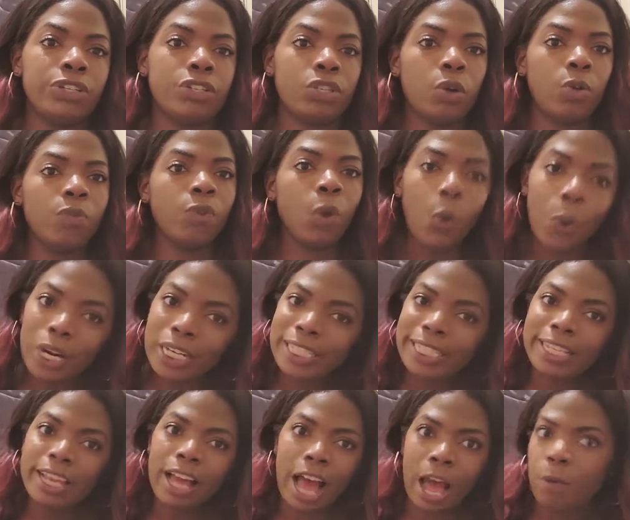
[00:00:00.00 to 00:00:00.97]
So of
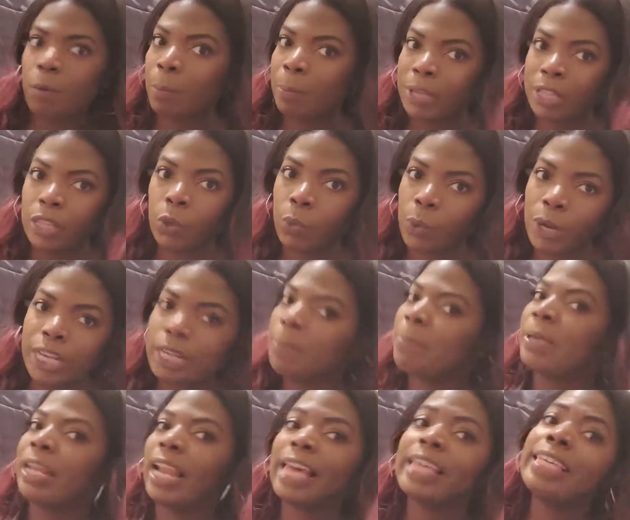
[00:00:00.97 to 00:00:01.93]
course I will be the one to
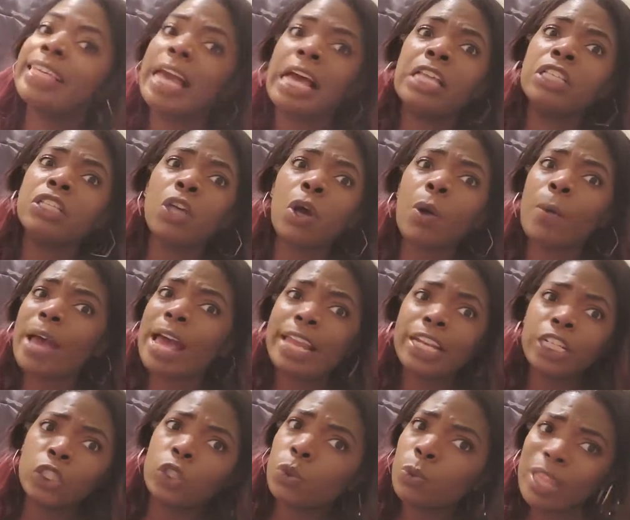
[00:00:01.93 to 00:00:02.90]
be like, yes, go ahead
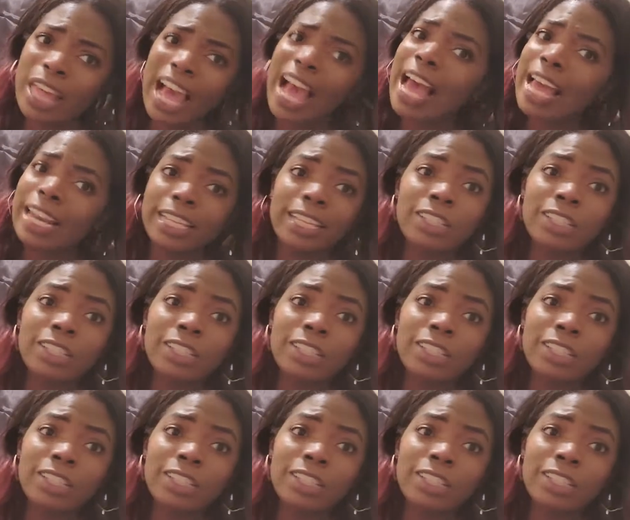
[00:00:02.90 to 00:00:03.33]
and do that.